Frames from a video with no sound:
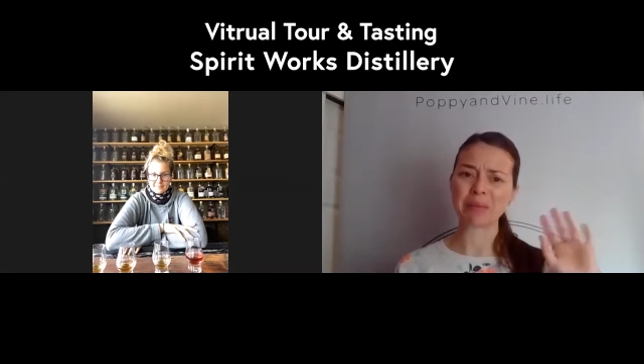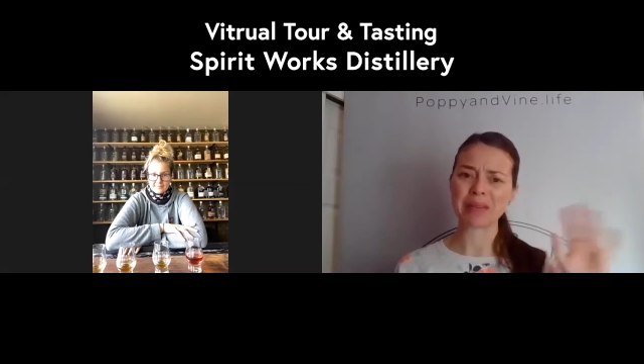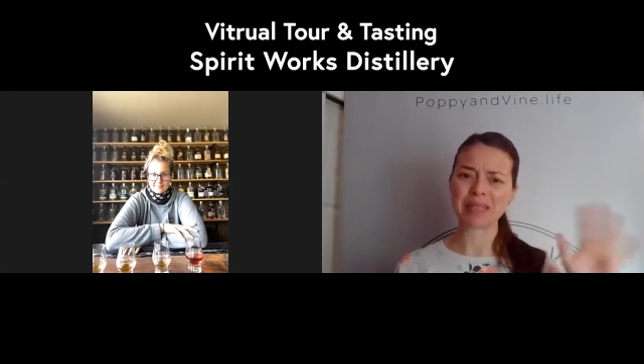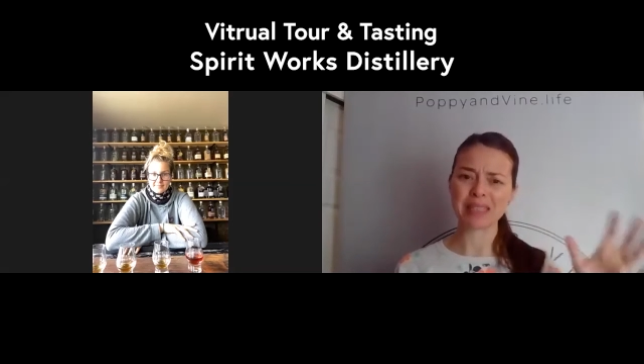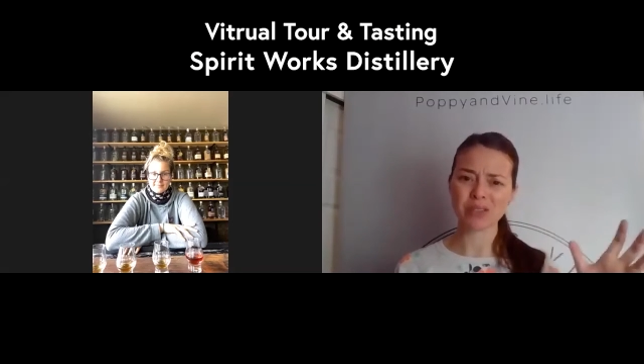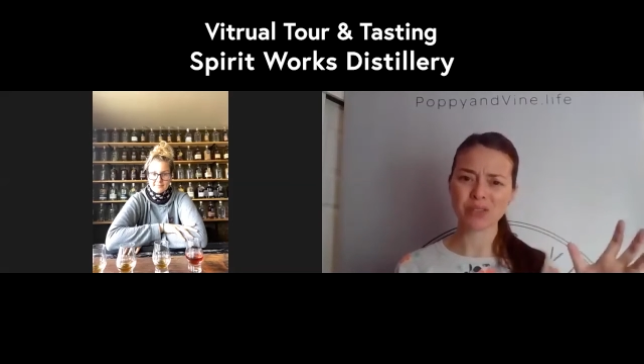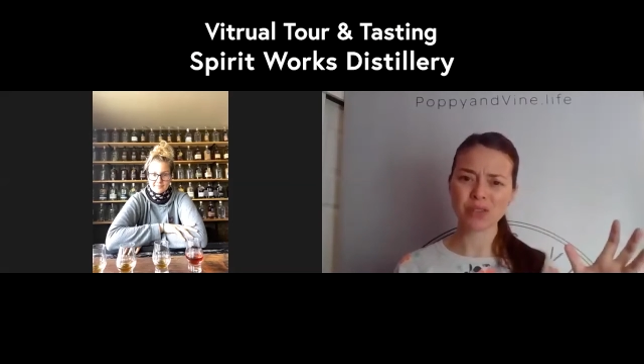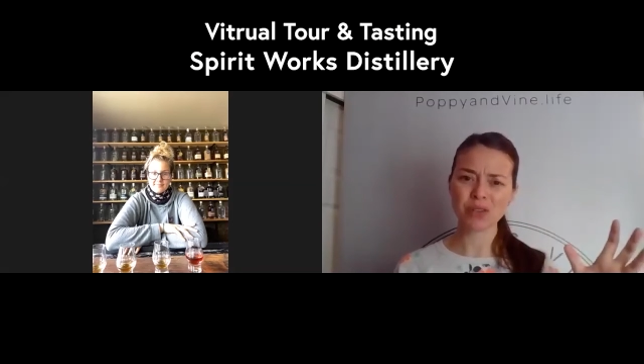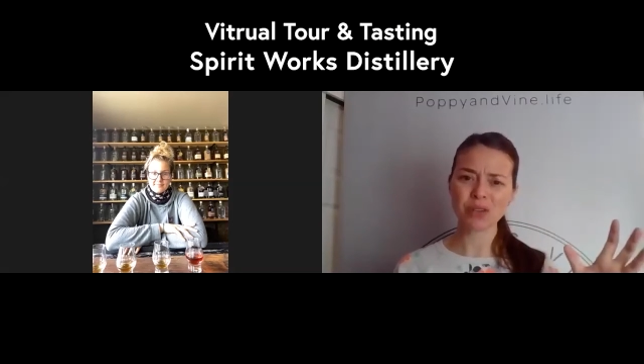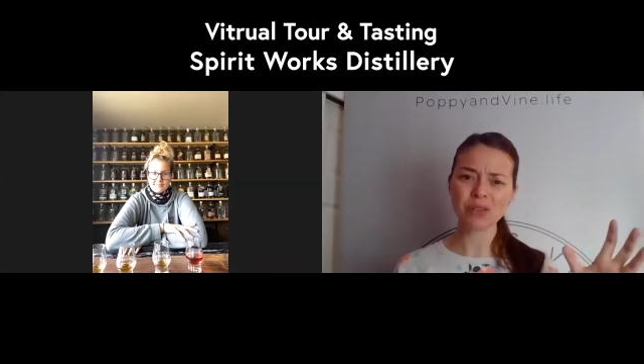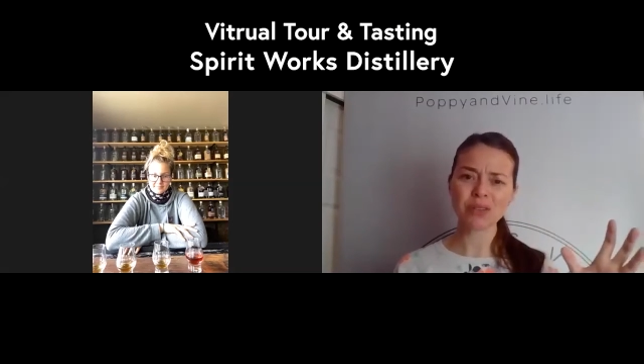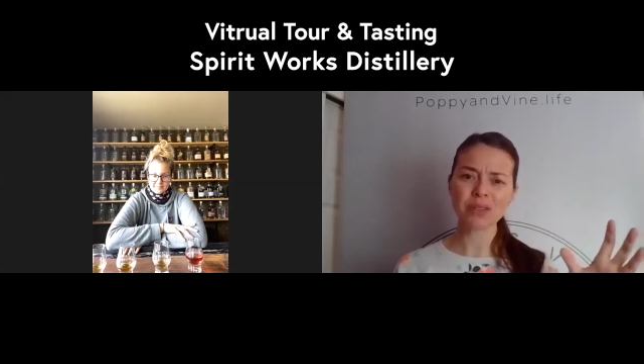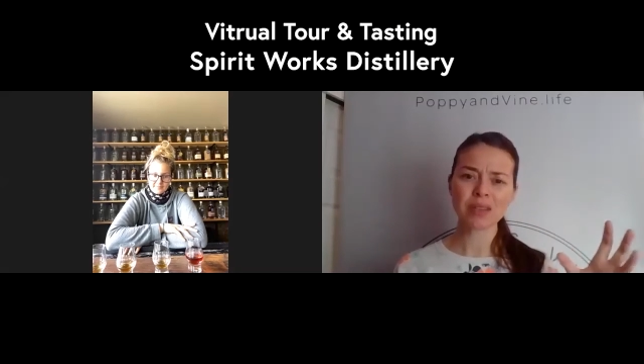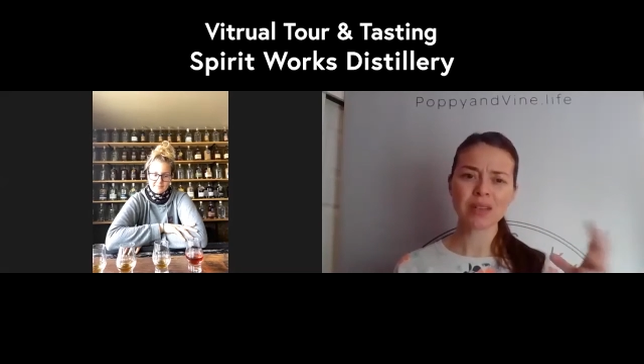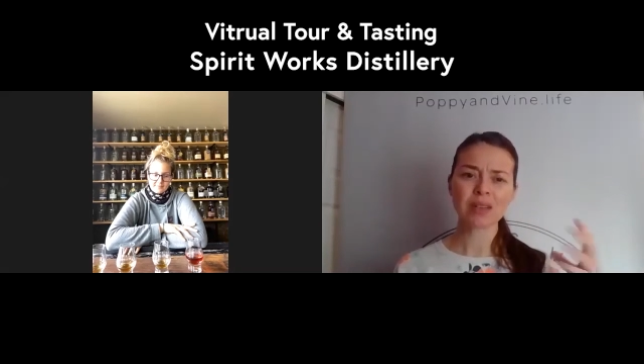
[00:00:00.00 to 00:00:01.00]

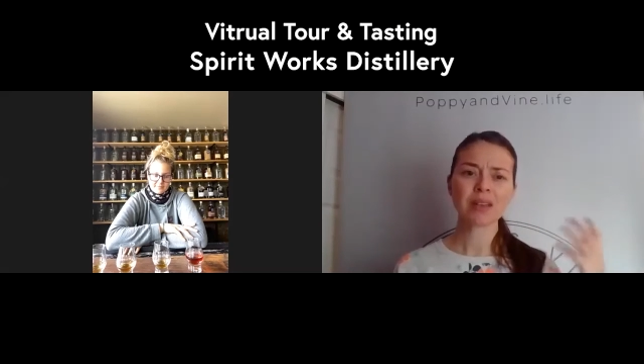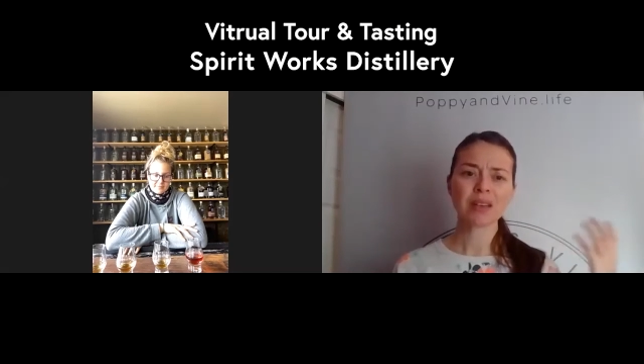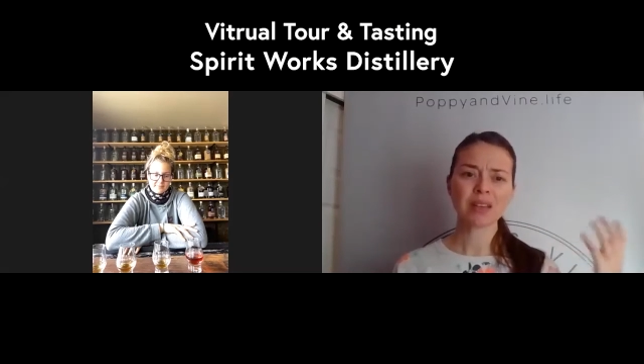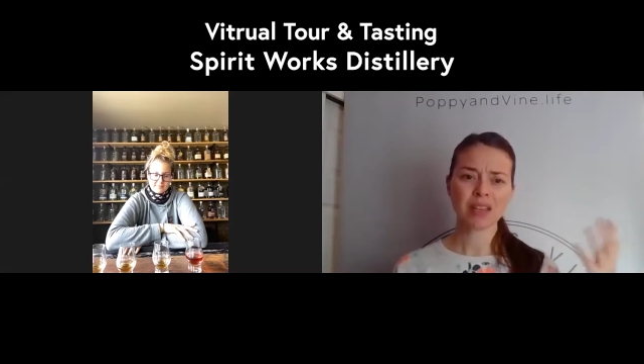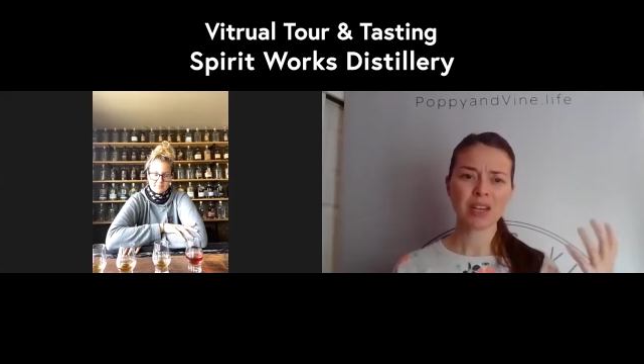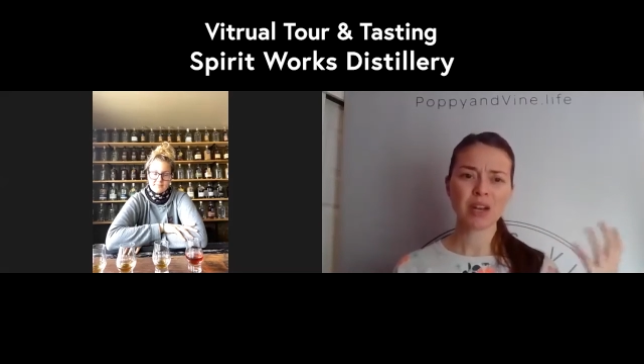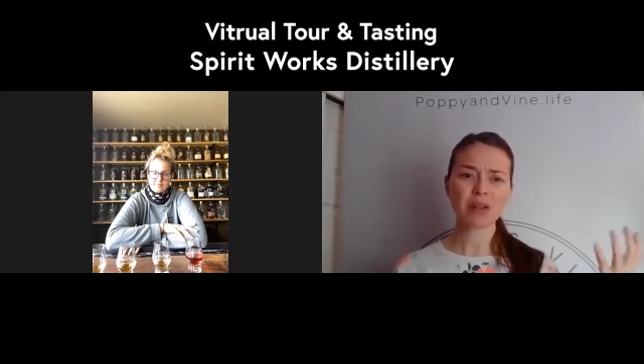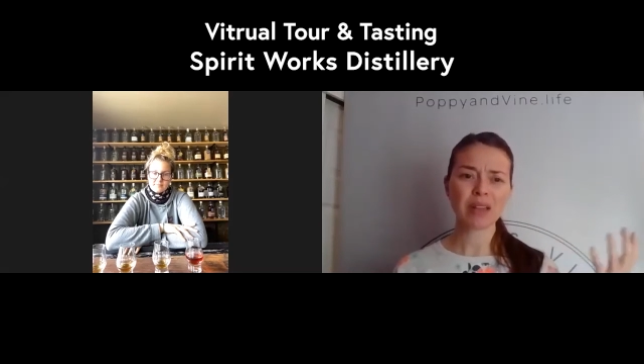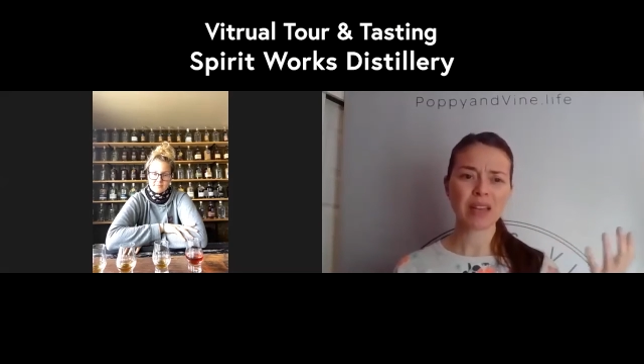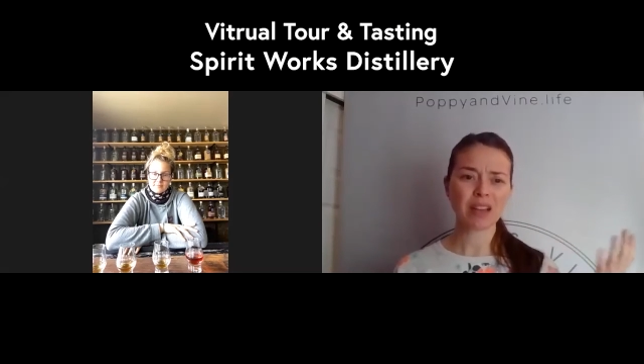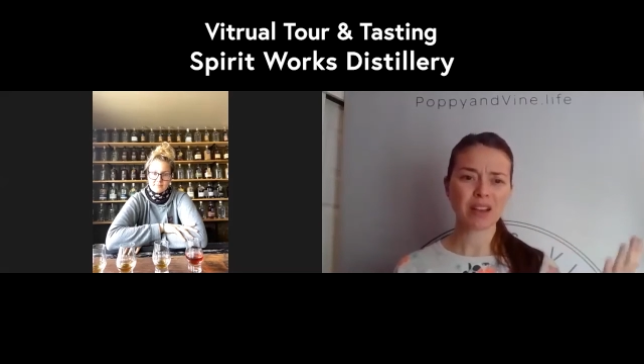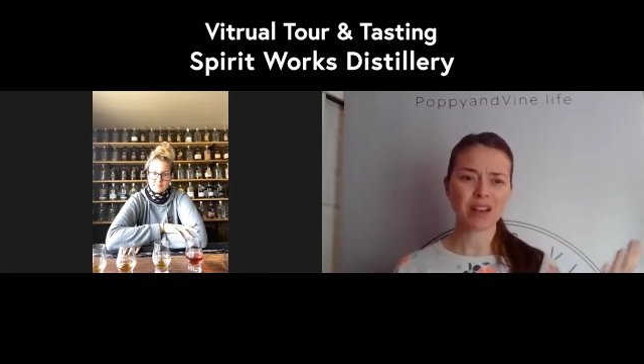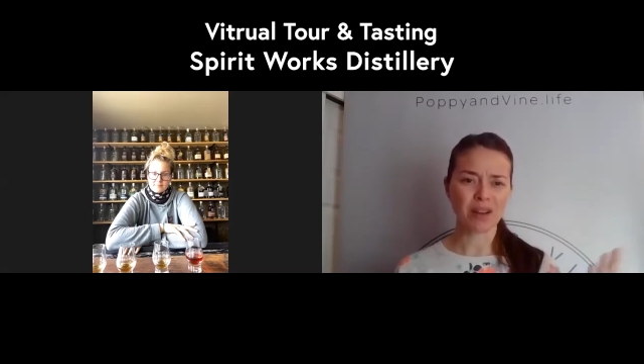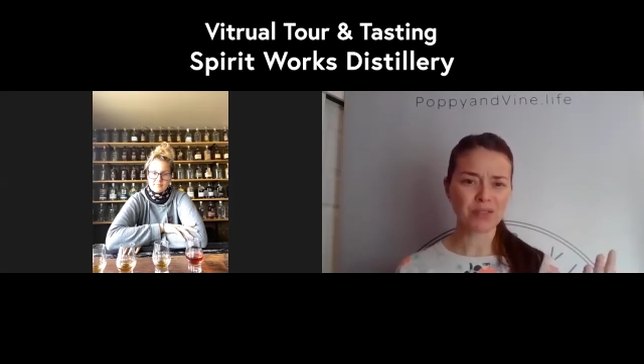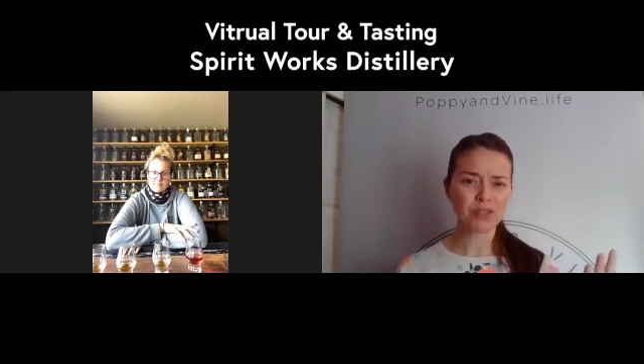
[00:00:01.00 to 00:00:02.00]
medicinal, like
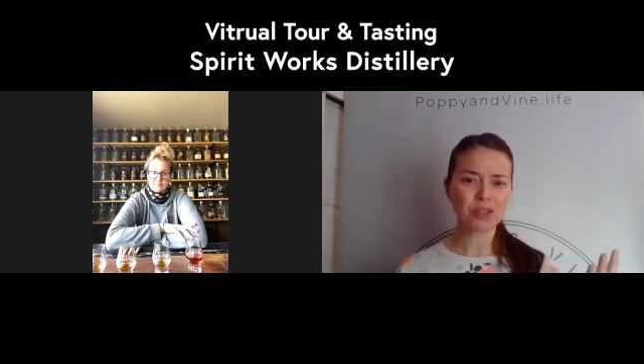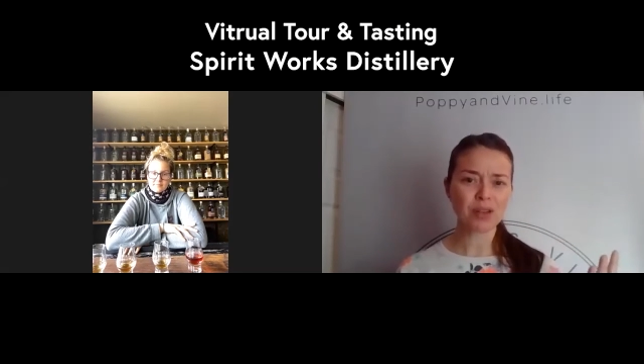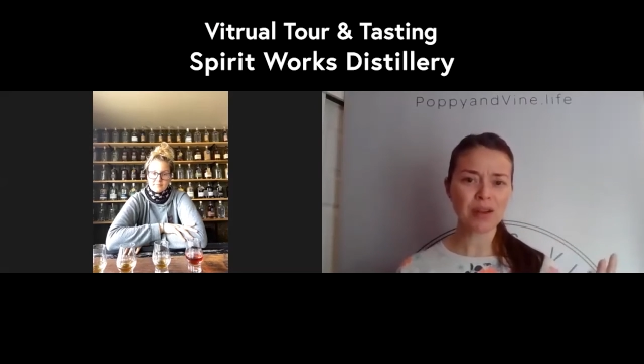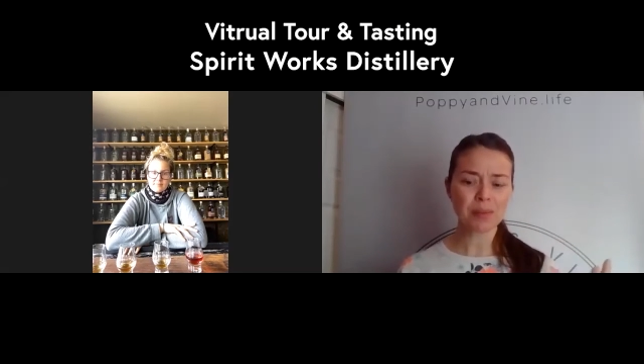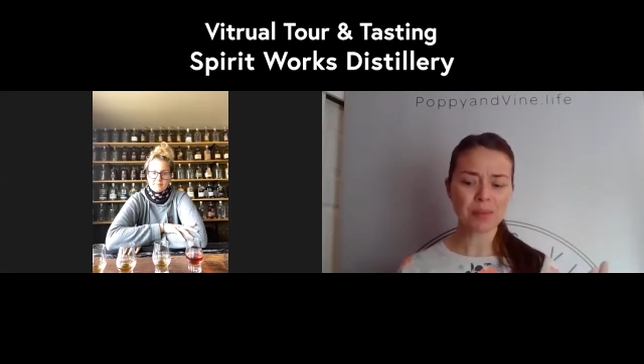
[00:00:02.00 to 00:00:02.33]
cough syrup.